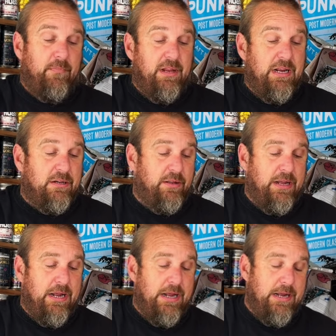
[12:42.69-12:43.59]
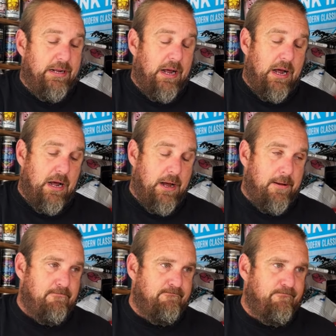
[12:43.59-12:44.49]
These are the
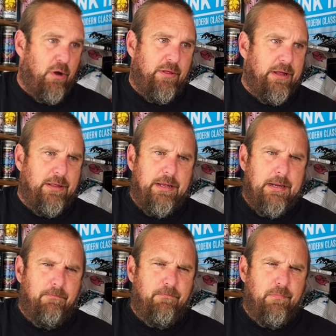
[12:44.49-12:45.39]
what are they, the